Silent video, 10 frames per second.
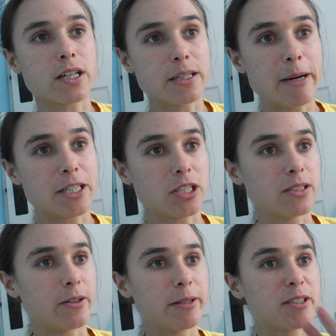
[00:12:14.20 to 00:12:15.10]
imagine,
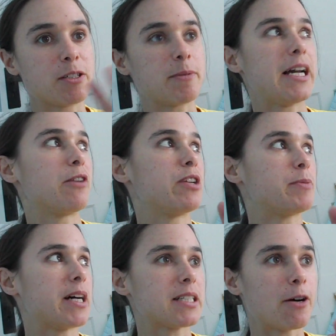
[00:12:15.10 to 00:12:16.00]
sorry, excuse my language, but
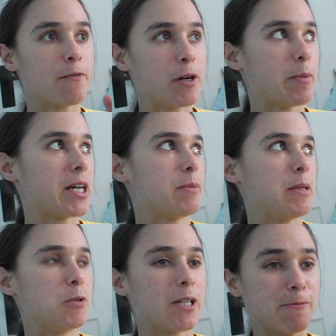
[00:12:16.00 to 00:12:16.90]
that's how I feel about these
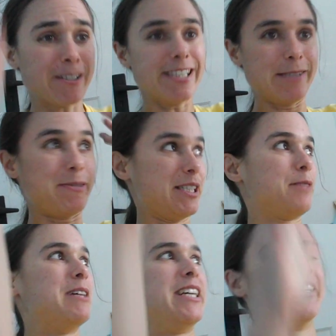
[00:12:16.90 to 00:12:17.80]
people. They really piss
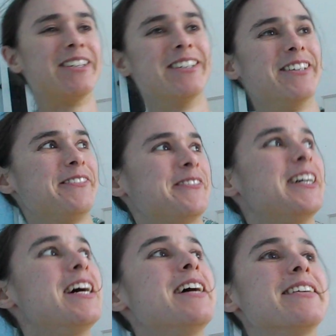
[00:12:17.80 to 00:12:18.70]
me off.
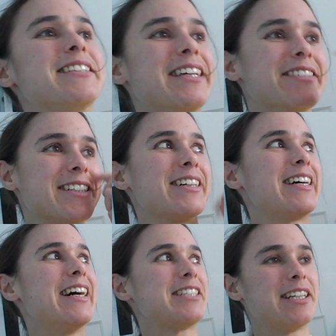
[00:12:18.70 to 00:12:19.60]
It seems that I could
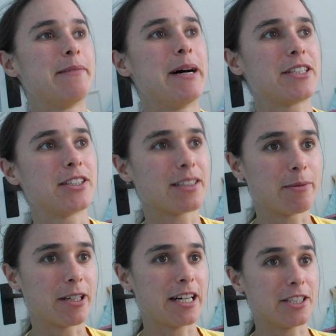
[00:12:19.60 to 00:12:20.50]
actually imagine
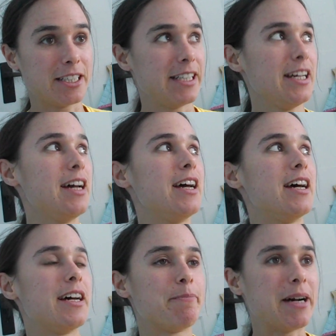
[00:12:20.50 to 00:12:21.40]
someone actually
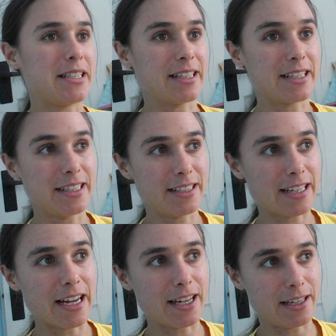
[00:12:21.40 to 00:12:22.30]
basically
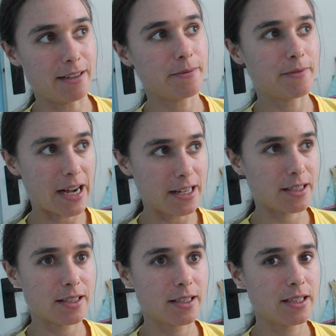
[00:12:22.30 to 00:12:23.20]
saying
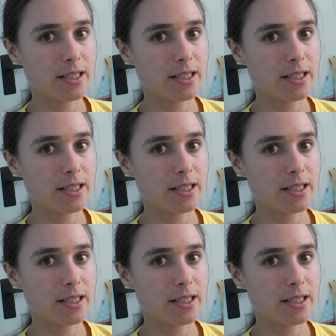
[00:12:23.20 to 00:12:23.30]
that.